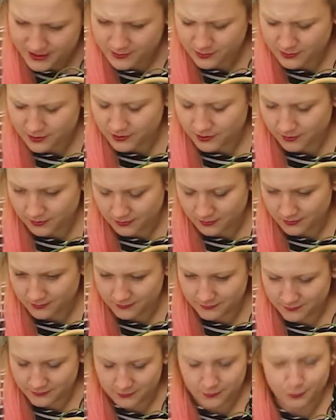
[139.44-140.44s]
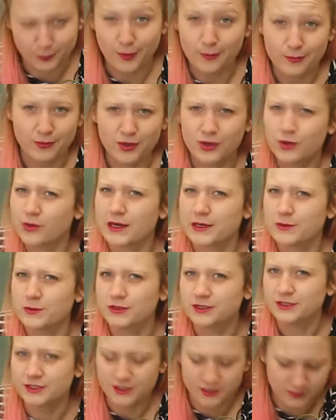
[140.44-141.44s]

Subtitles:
want to remember who I wanted to